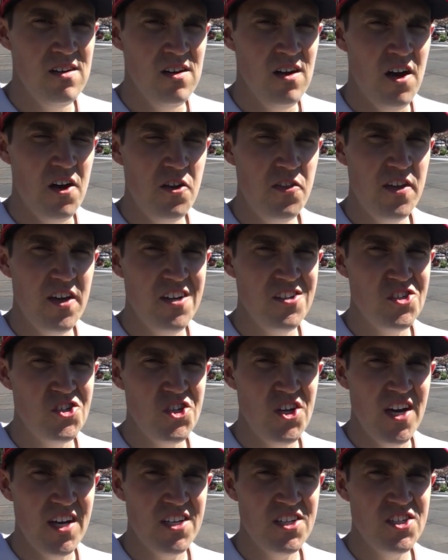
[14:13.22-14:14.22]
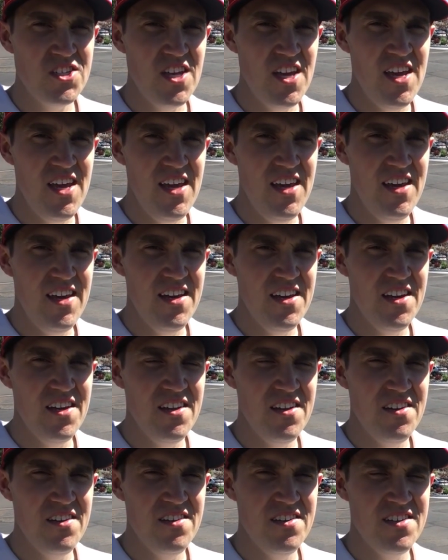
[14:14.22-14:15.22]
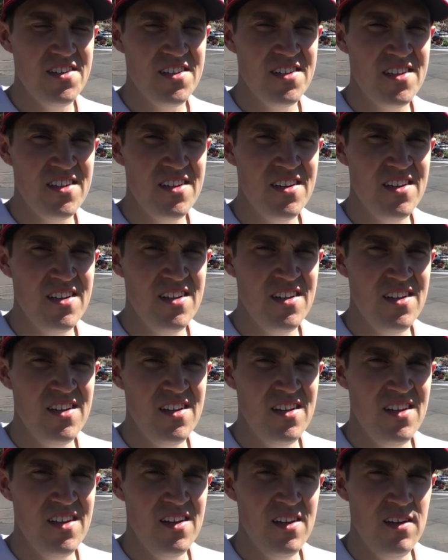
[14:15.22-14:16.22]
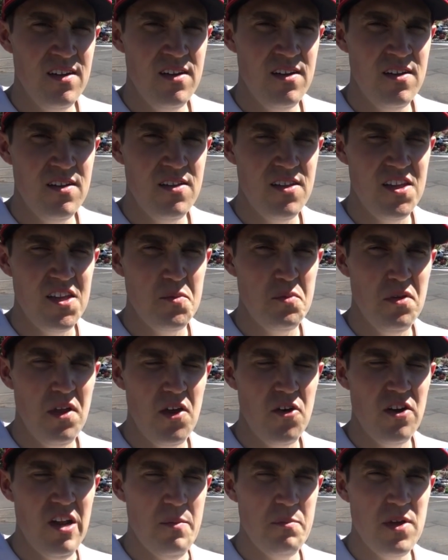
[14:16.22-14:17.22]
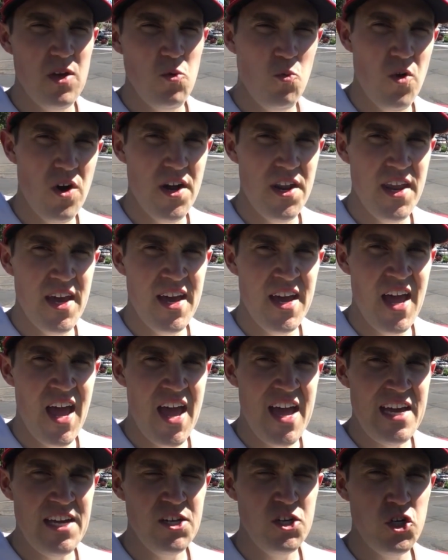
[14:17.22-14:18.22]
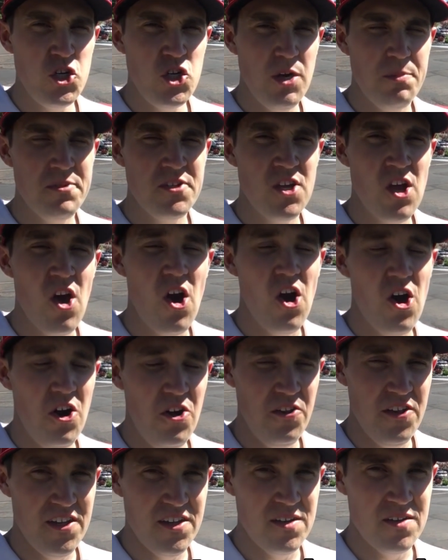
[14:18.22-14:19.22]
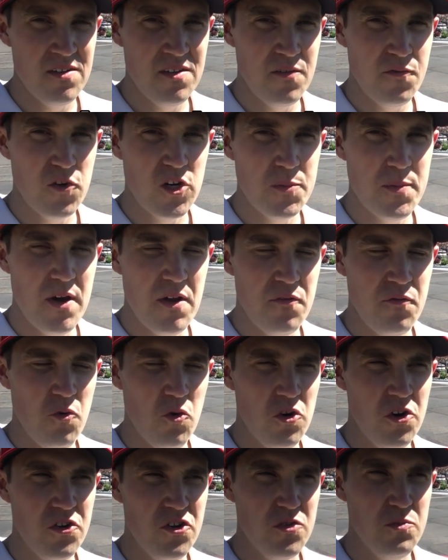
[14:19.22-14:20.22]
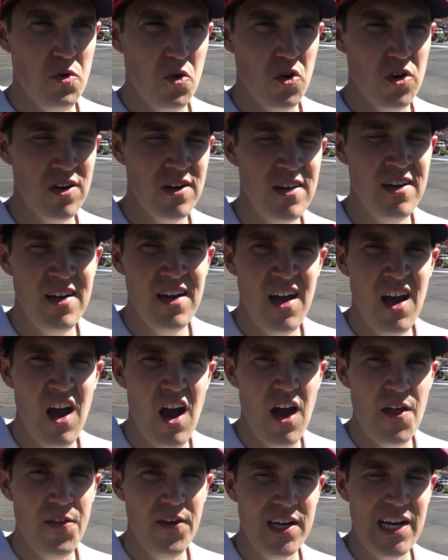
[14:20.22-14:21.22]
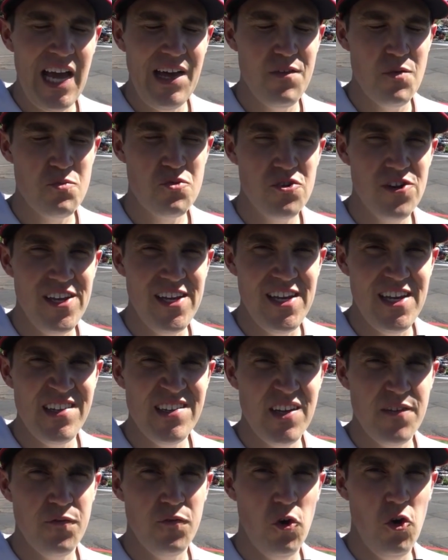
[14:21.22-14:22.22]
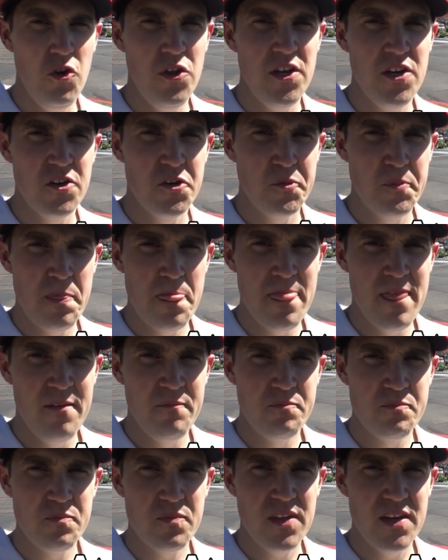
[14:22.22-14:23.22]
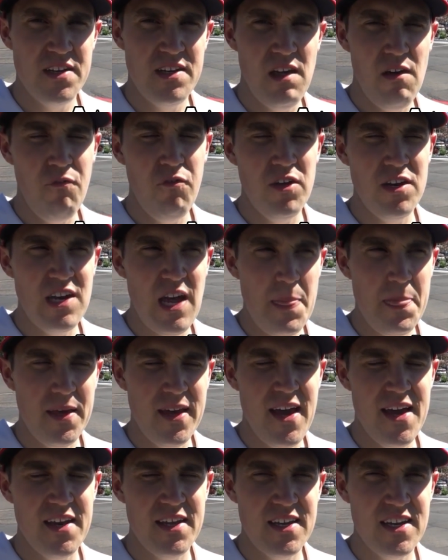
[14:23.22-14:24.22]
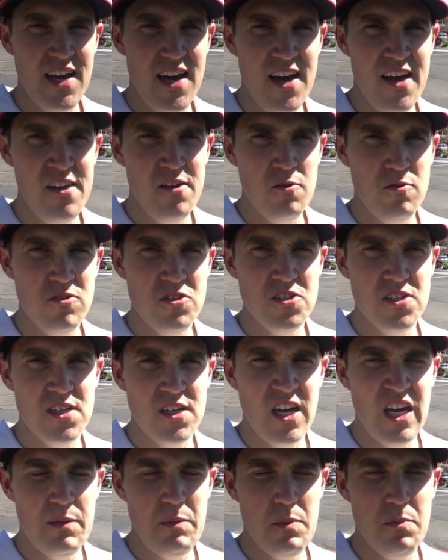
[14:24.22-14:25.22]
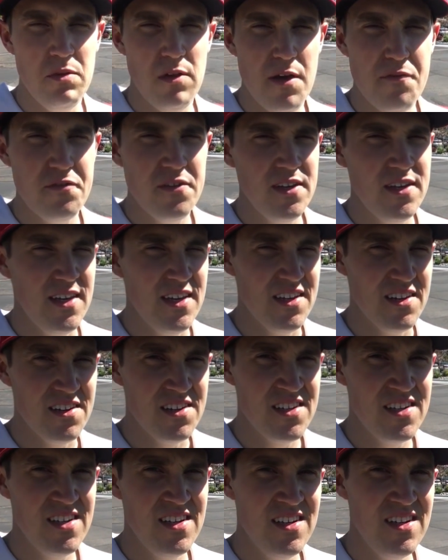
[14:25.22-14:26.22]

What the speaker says: Under the gun checks, and the player in MP1 ships all in for about 400 more. I think I have a pretty easy fold here. Definitely not the kind of guy who's going to be bluffing, and